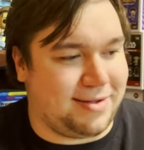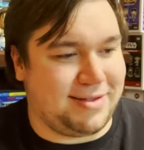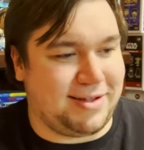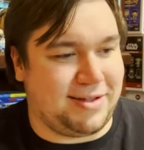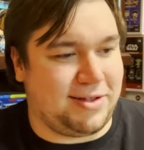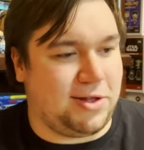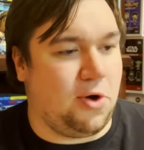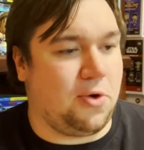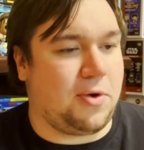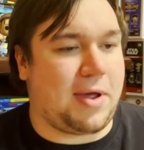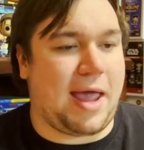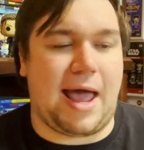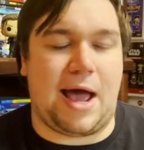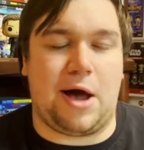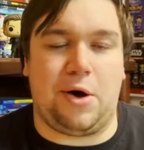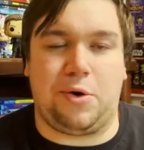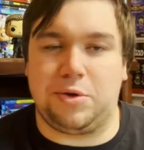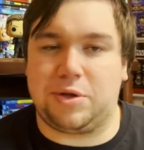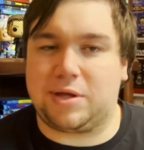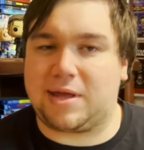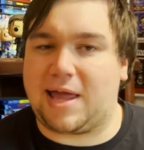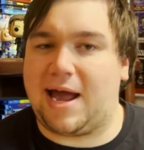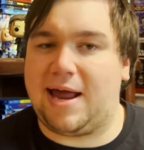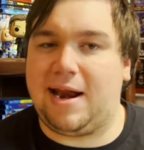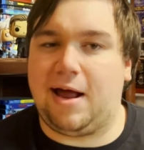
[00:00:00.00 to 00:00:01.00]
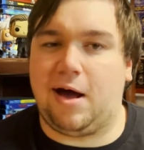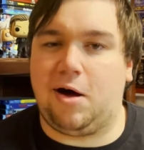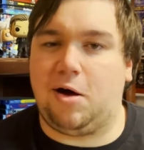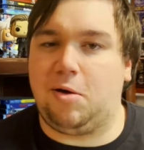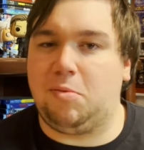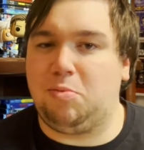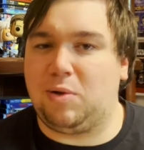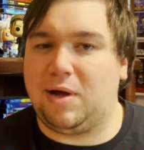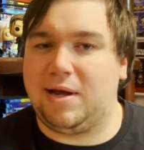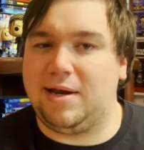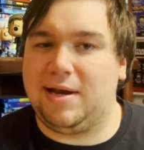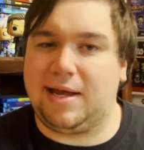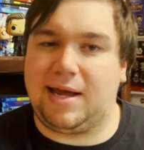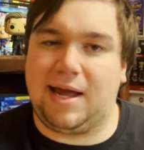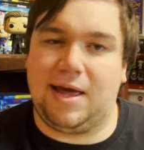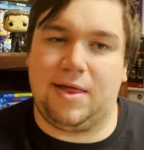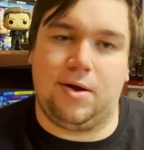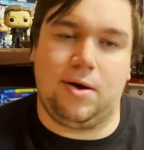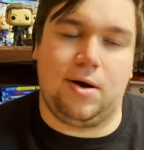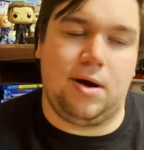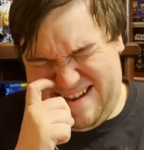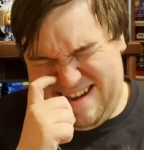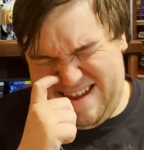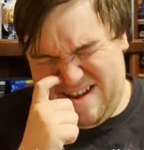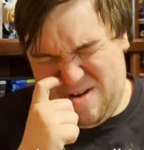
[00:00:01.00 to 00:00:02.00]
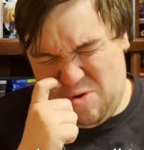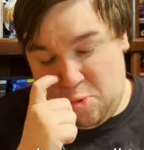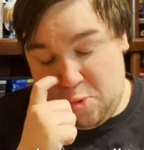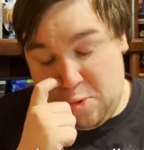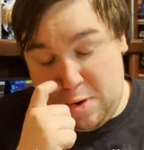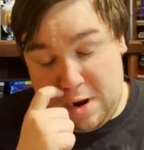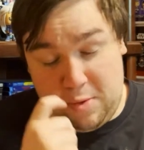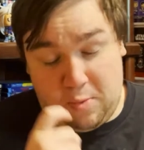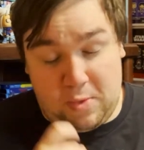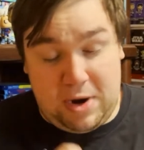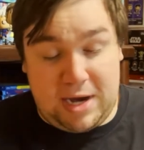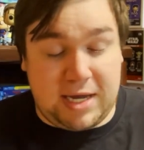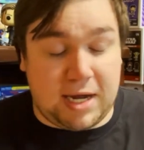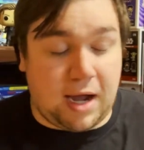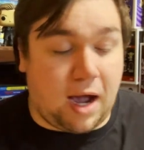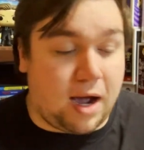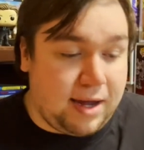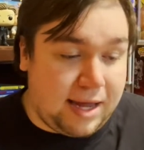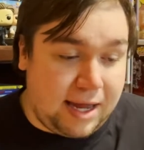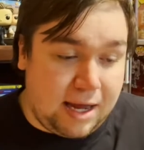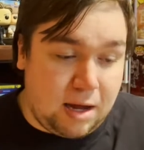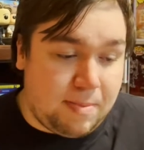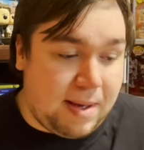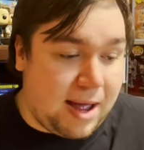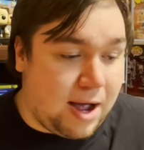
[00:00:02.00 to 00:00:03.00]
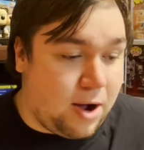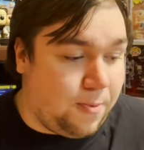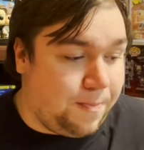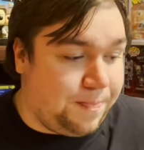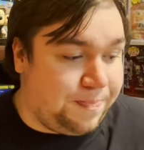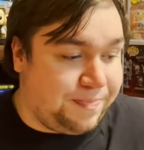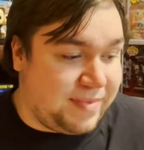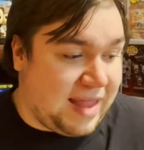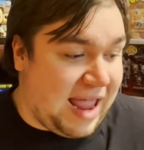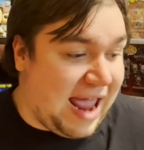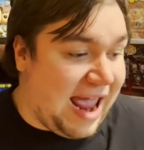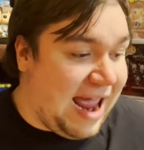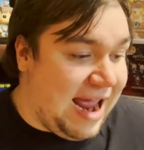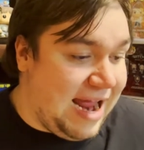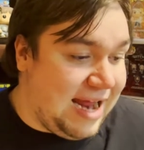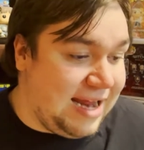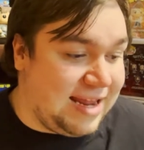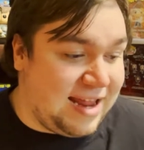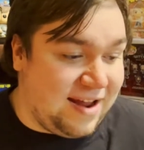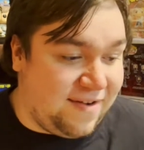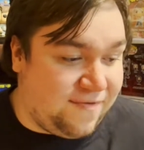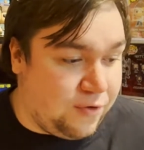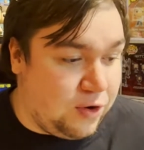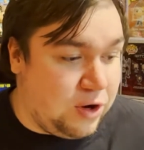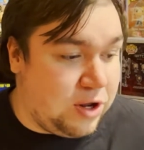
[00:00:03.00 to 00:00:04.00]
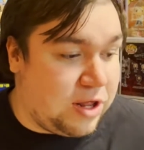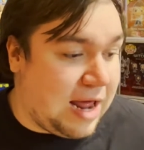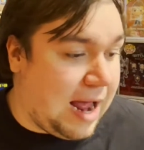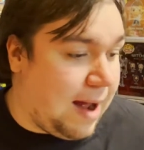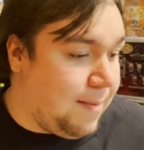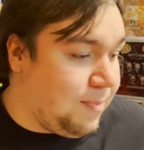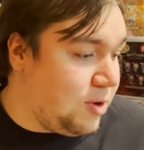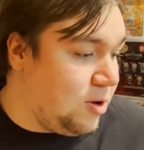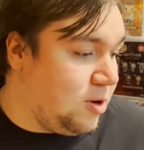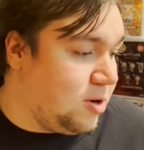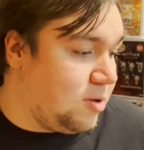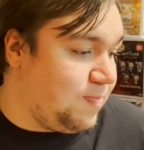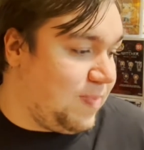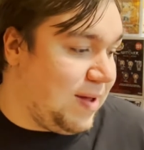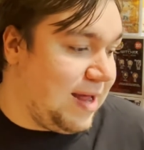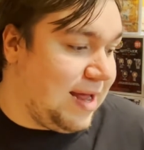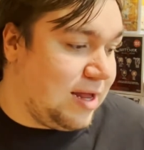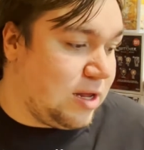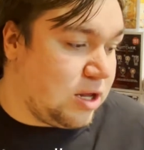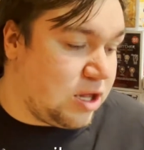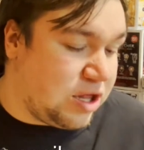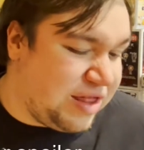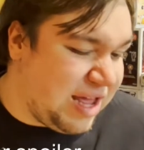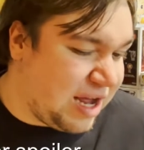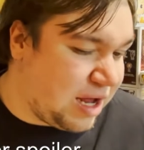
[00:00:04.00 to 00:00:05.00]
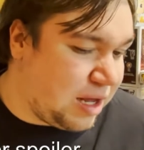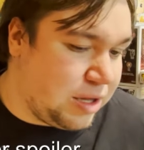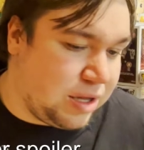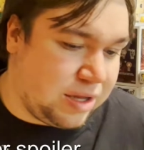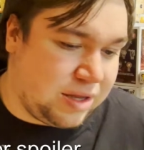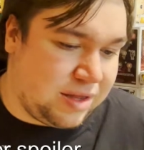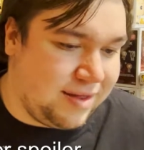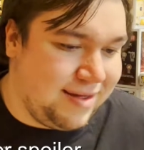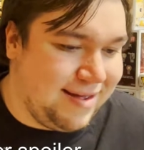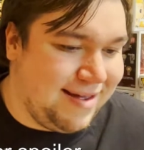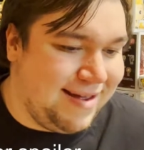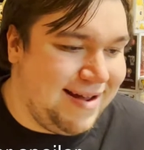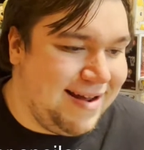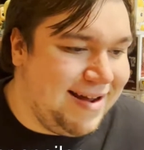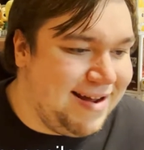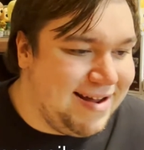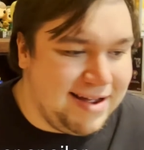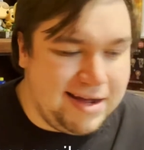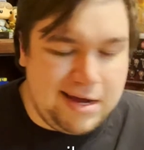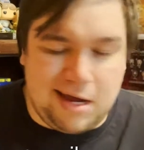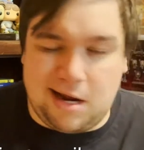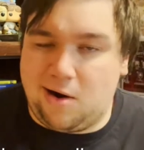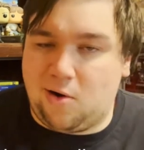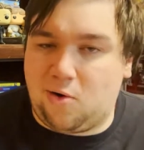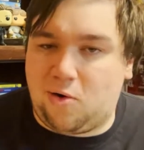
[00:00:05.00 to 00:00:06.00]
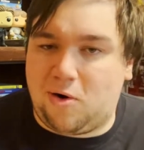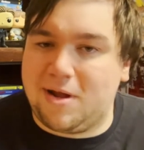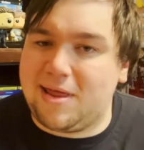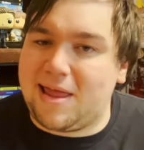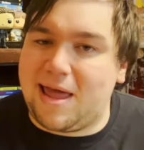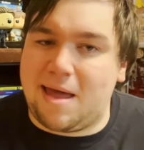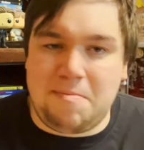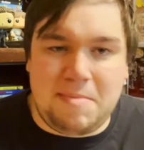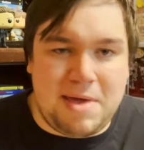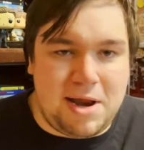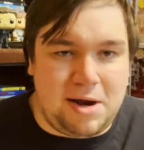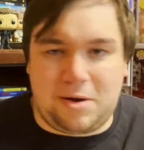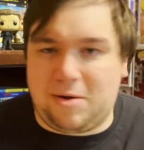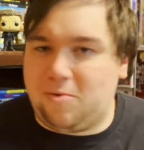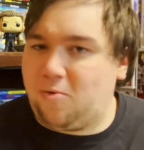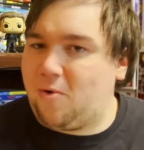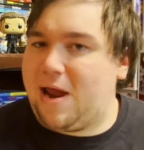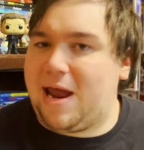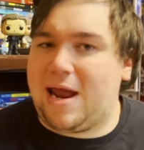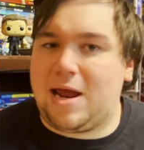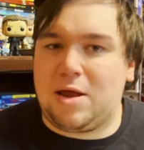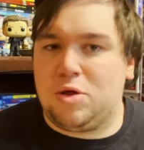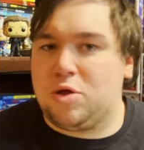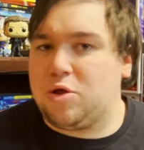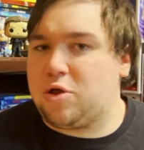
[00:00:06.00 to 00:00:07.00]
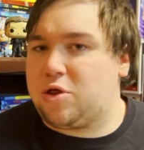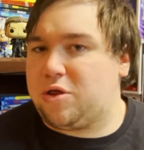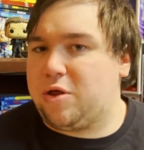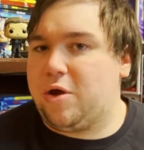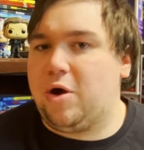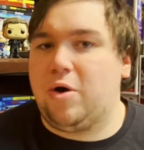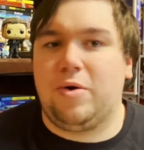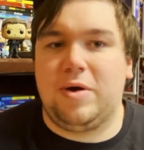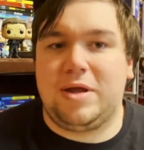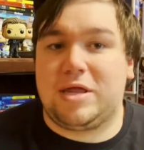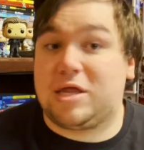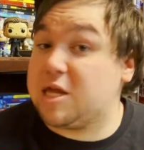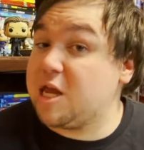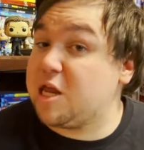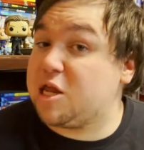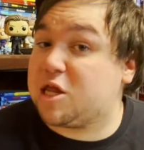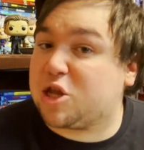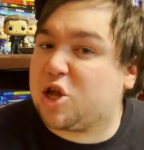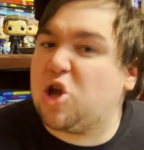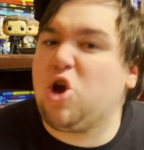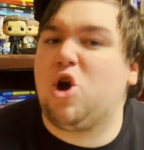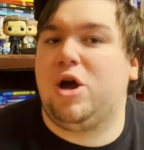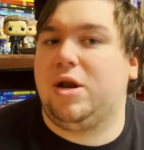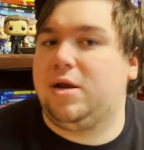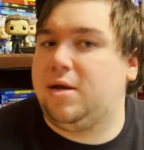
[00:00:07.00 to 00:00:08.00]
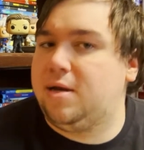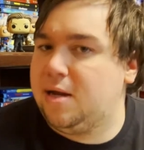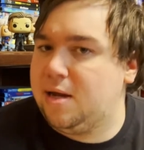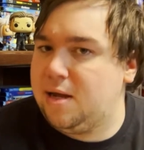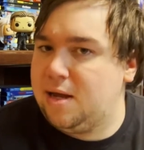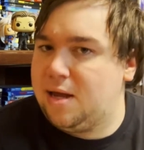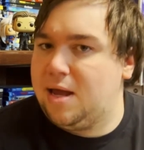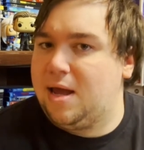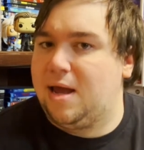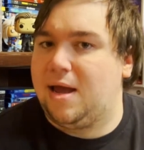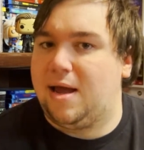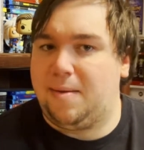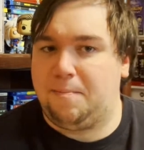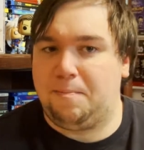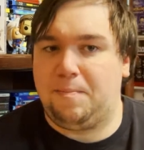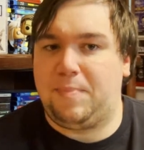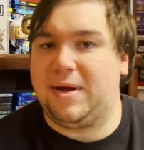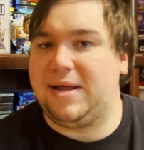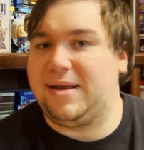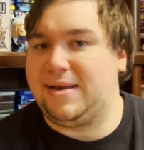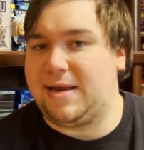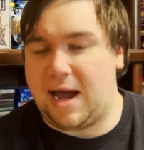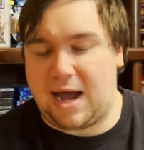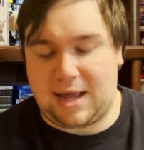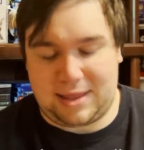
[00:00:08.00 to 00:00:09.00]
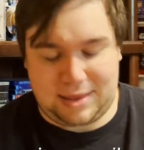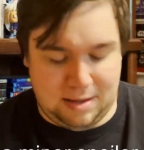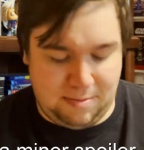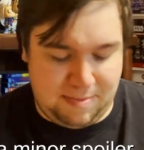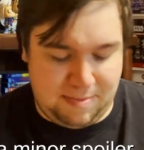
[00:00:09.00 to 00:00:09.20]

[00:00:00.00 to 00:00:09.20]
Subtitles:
and the locales kind of all blend together. You know, when talking about 8 different chapters being 6, you know, we're in that middle range, so it's good, but not the